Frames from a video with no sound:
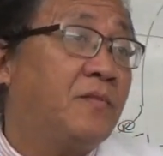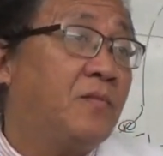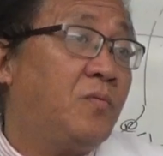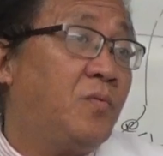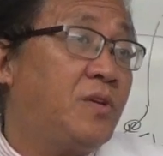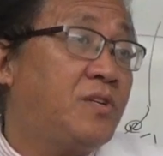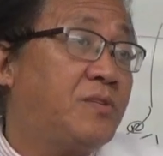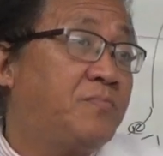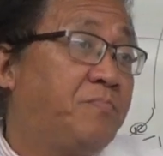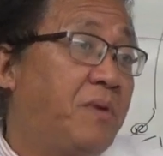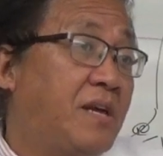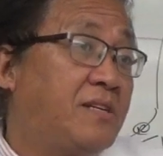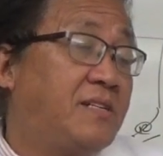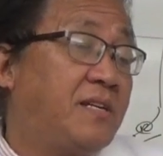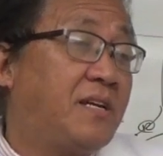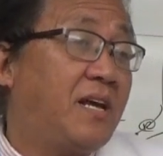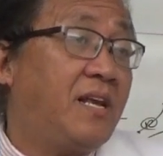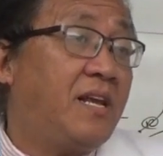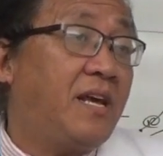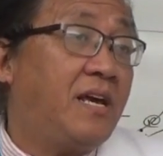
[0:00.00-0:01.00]
which
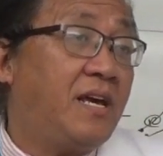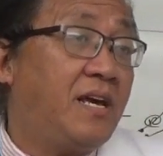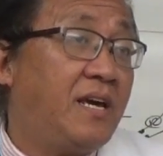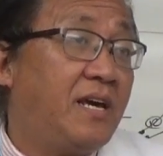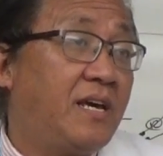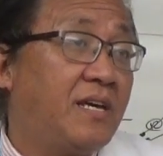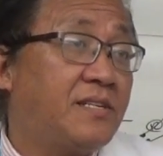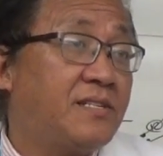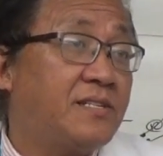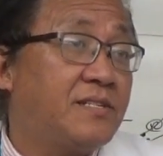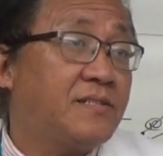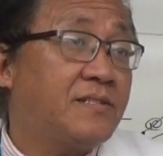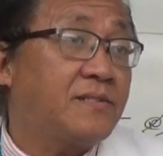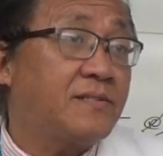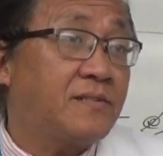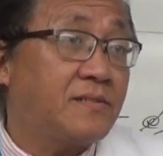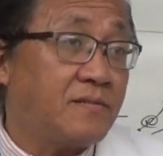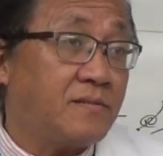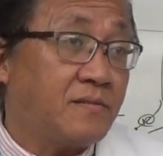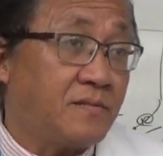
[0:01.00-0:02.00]
basically
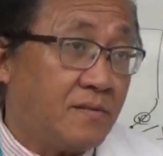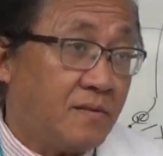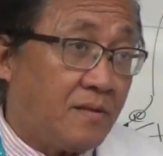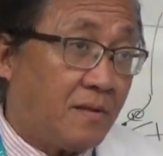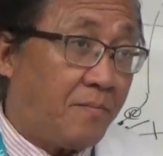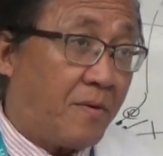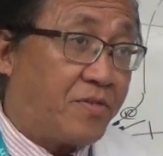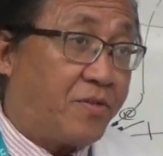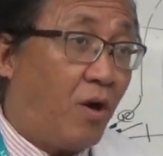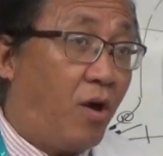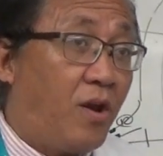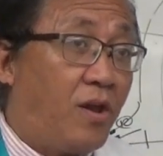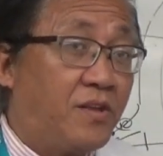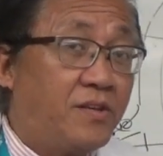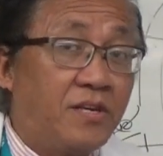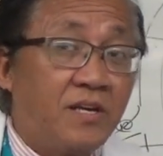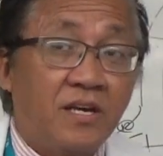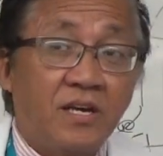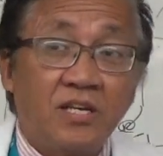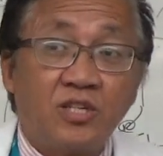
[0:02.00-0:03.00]
is, the
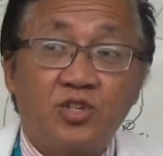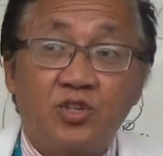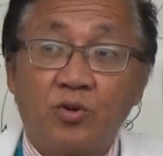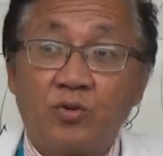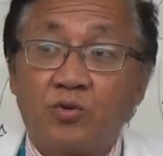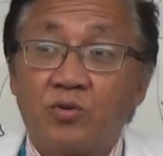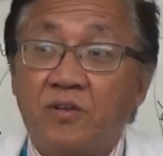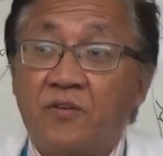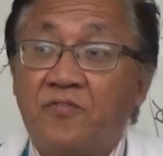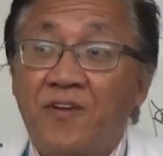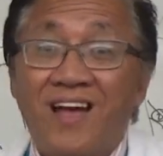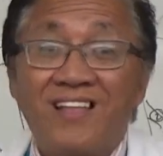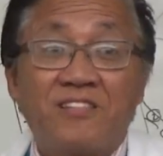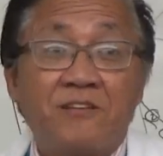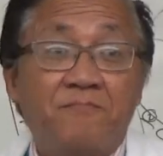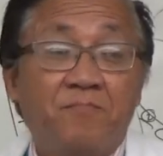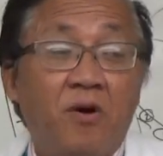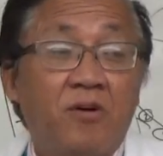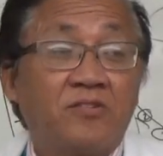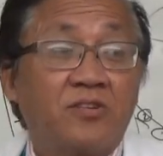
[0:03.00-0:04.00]
pathology is due to the fat
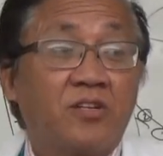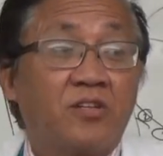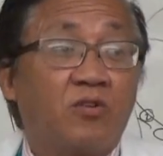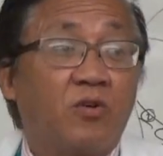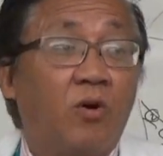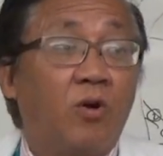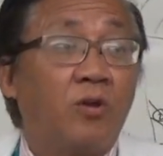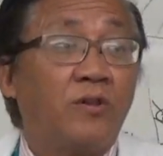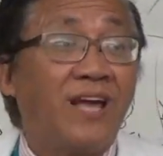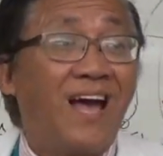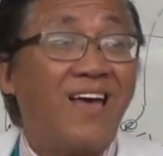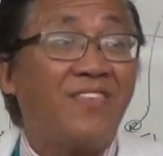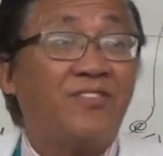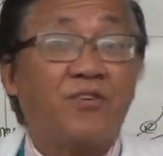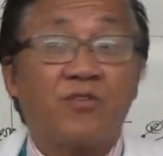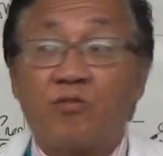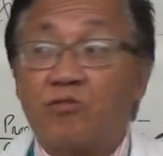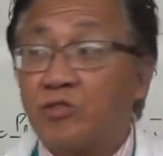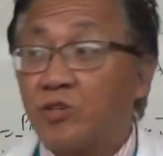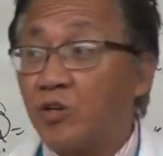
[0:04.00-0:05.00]
deposit called
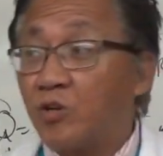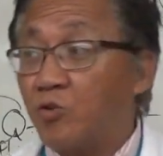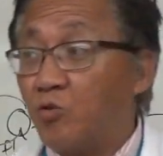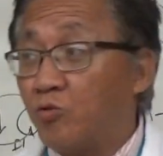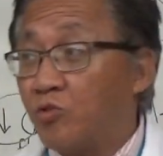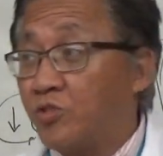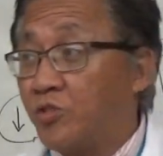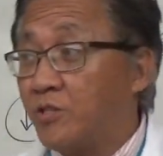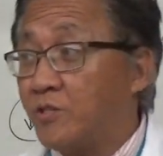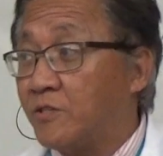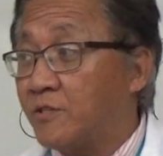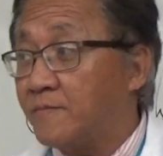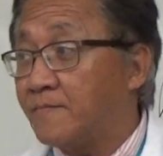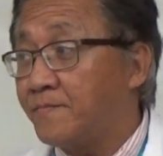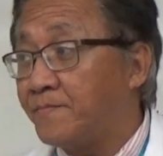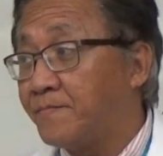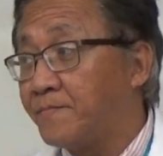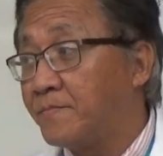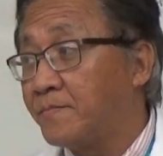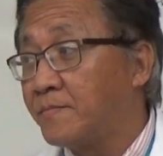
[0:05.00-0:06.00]
atherosclerosis.
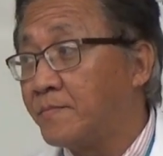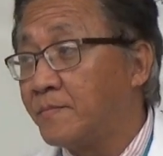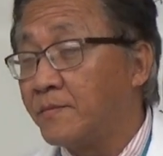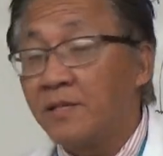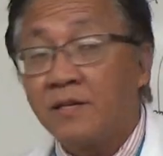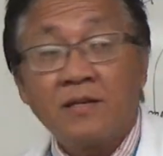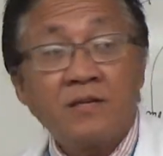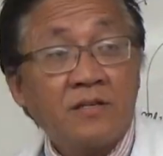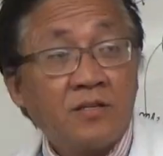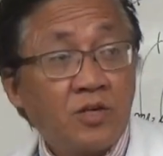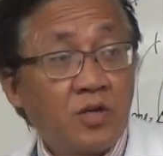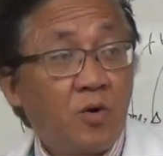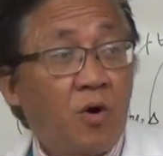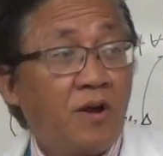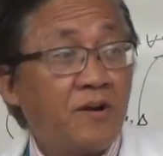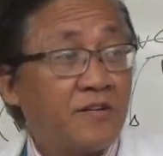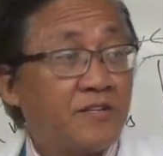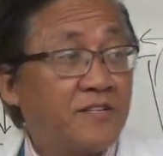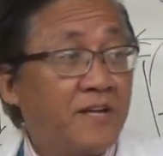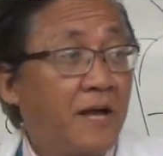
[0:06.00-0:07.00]
Do you
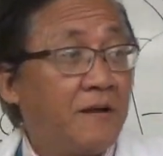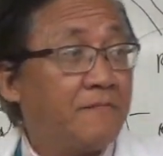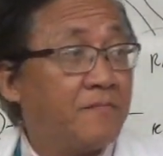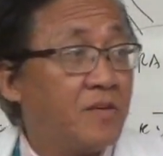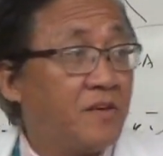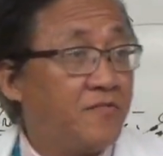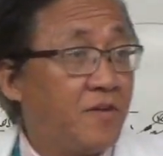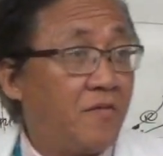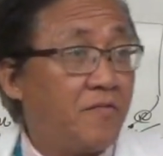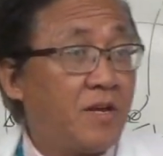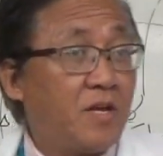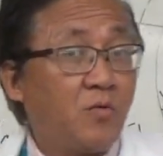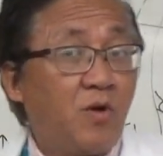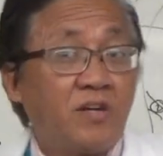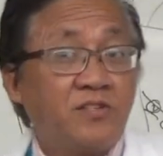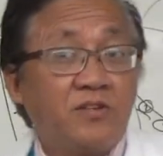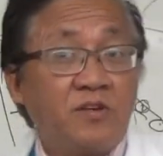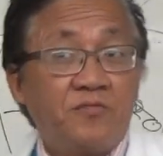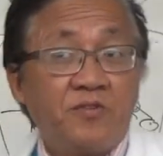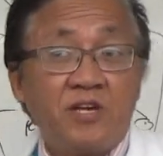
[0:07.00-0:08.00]
understand? If you have any
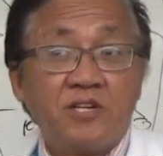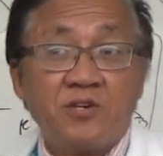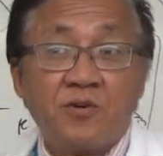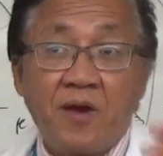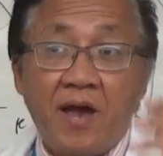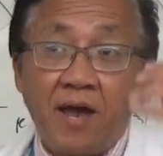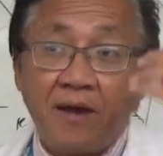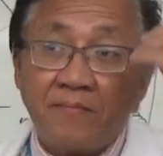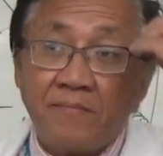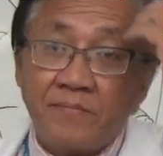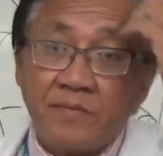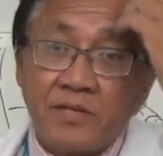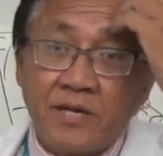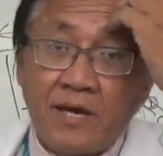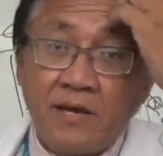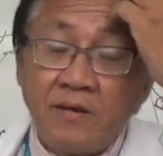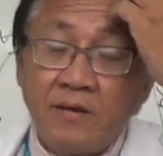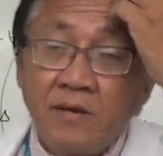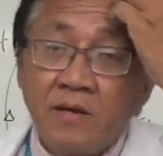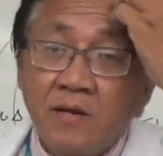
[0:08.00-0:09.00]
question, raise your hand,
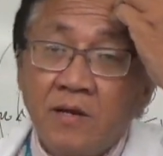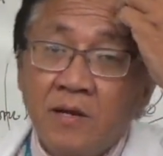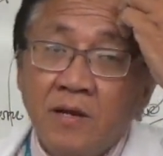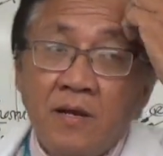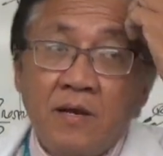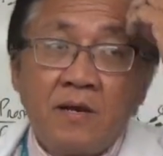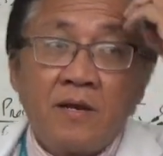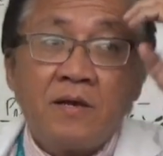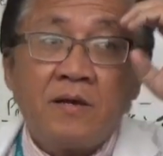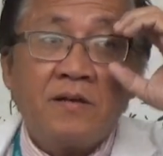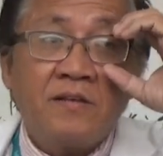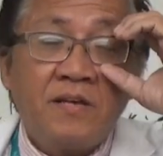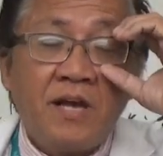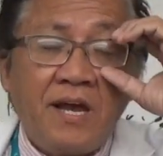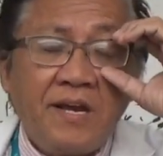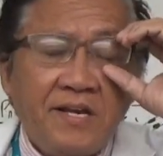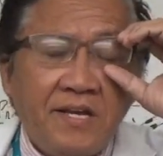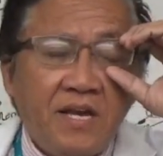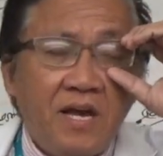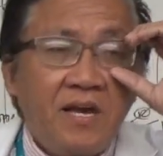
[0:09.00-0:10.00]
okay? The
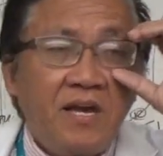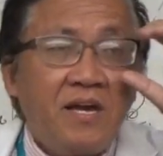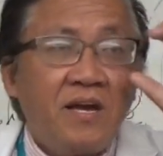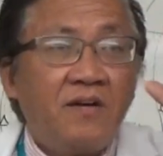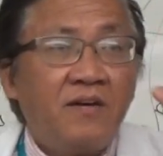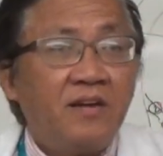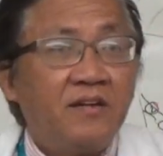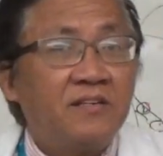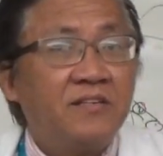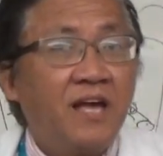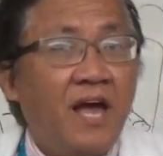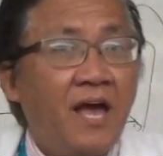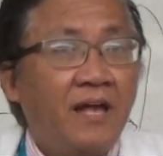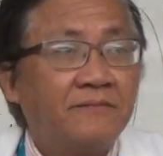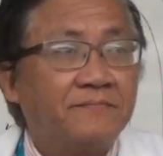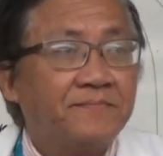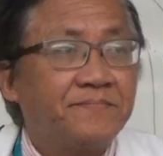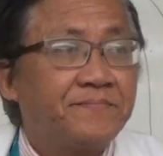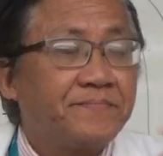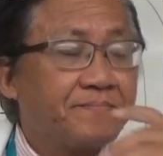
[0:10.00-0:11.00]
idea here is
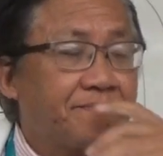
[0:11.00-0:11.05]
that